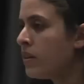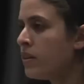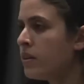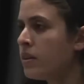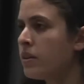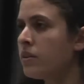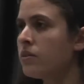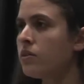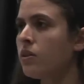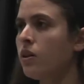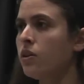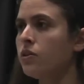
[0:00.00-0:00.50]

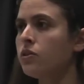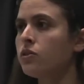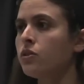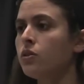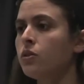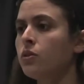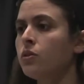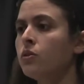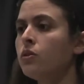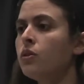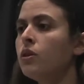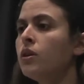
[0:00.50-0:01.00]
This
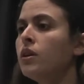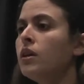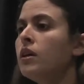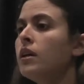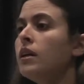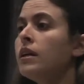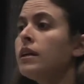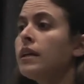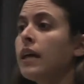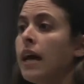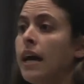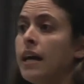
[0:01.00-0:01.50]
also
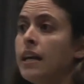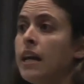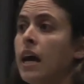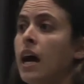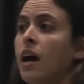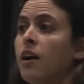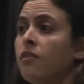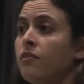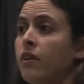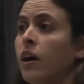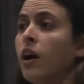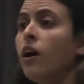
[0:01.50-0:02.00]
can
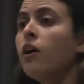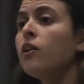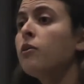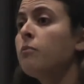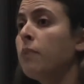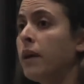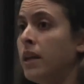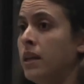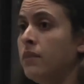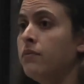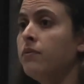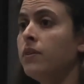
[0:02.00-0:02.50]
have health
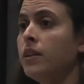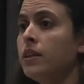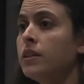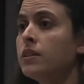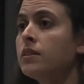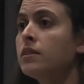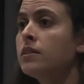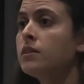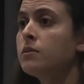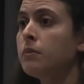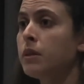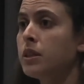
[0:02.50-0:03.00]

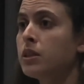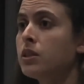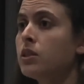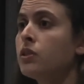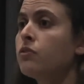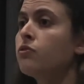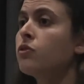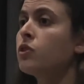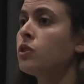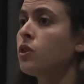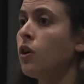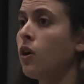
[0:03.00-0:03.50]
benefits,
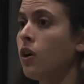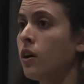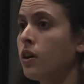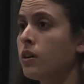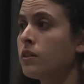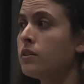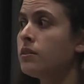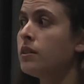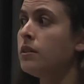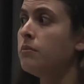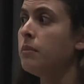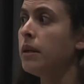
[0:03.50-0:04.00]
especially for
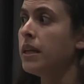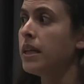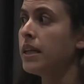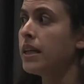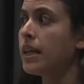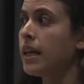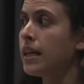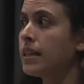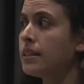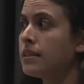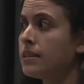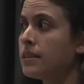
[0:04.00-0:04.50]
dogs in
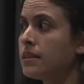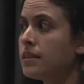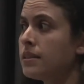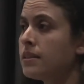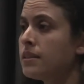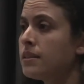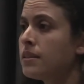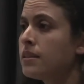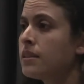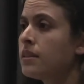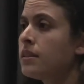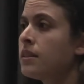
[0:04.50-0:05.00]
many
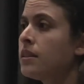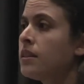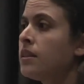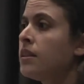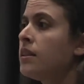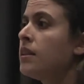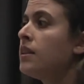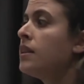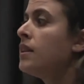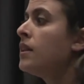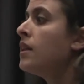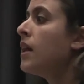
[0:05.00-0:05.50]
cases.
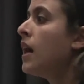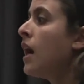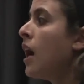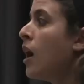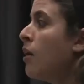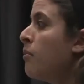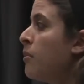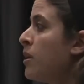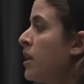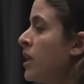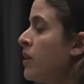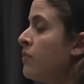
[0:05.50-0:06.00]

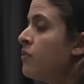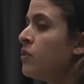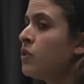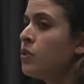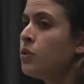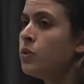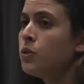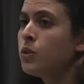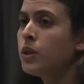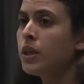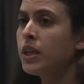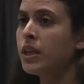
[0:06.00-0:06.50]
How many of
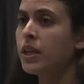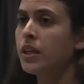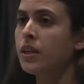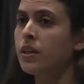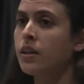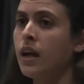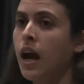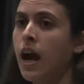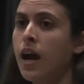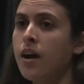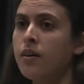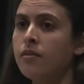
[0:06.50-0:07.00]
you
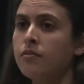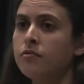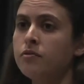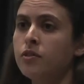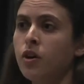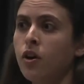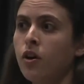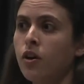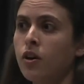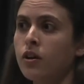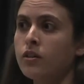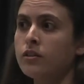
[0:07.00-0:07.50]
here have
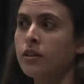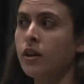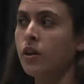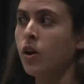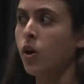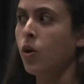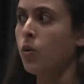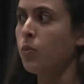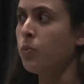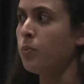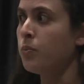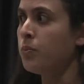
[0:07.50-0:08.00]
dogs at
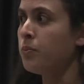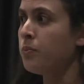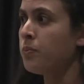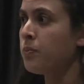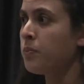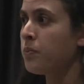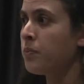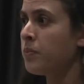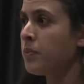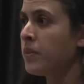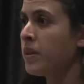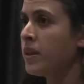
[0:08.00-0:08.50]
home?
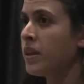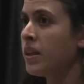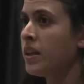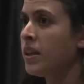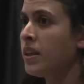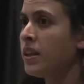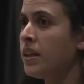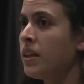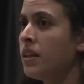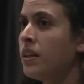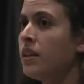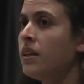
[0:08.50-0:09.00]

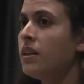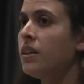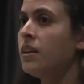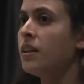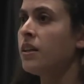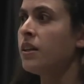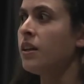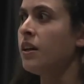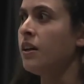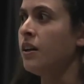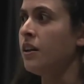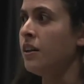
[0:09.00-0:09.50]

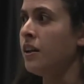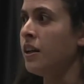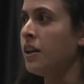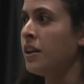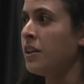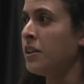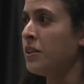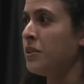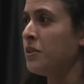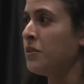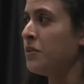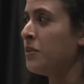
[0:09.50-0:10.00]
A
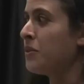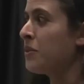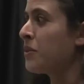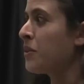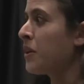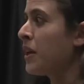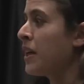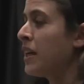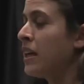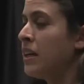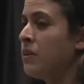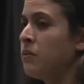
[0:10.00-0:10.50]
lot of you,
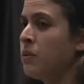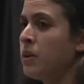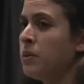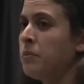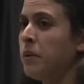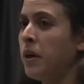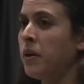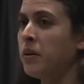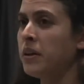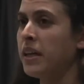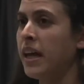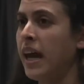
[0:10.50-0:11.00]
great. And what
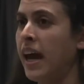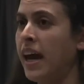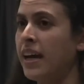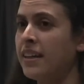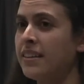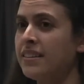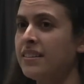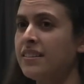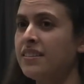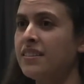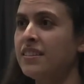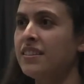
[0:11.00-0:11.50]
about
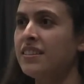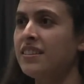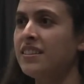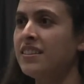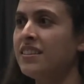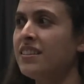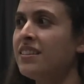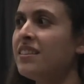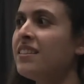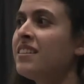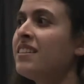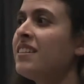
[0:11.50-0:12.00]
cats?
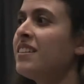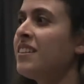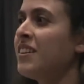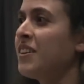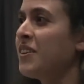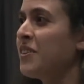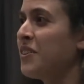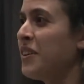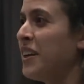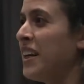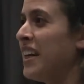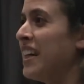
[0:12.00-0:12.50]

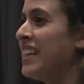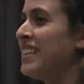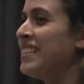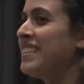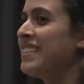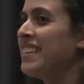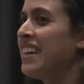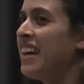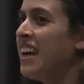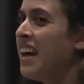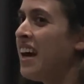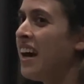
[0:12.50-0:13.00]
All
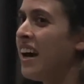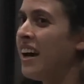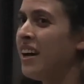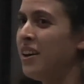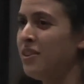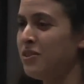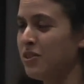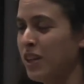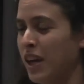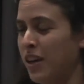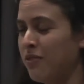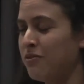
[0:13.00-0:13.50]
right, I
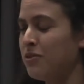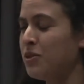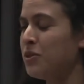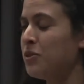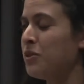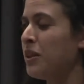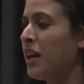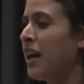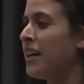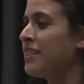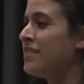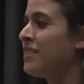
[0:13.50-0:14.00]
also have
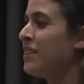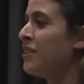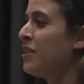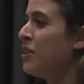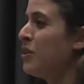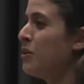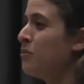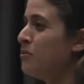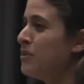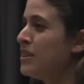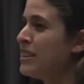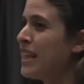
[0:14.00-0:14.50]
two cats at
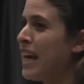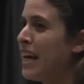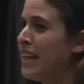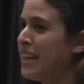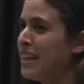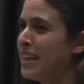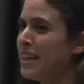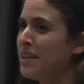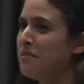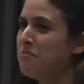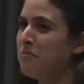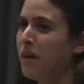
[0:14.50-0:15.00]
home,
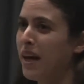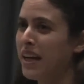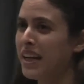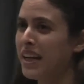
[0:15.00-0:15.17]
Sally and